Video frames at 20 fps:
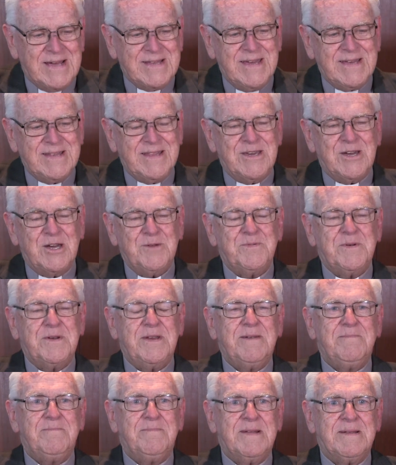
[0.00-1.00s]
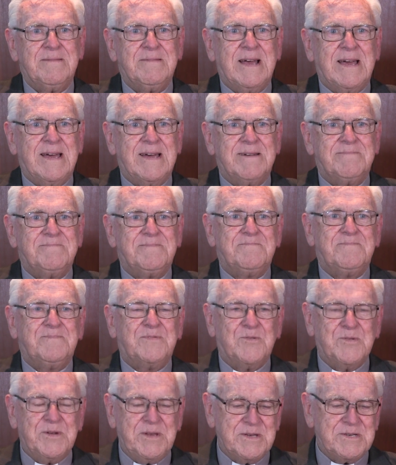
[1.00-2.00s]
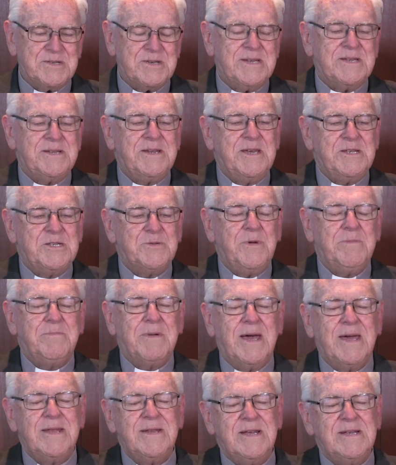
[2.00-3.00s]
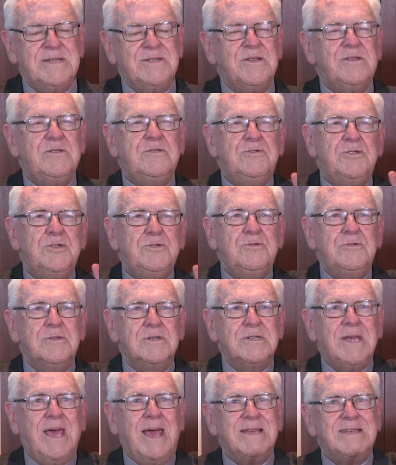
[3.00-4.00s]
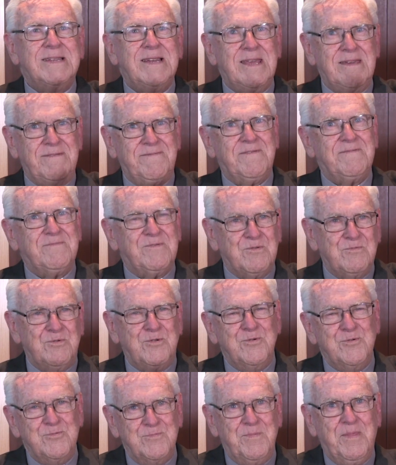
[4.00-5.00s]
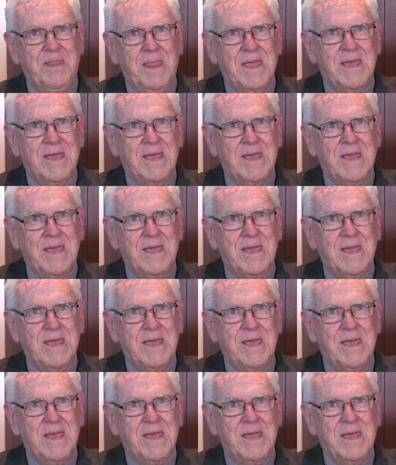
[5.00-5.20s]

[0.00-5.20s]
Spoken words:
I think the opening point it needs to be made is that Judas has left the room.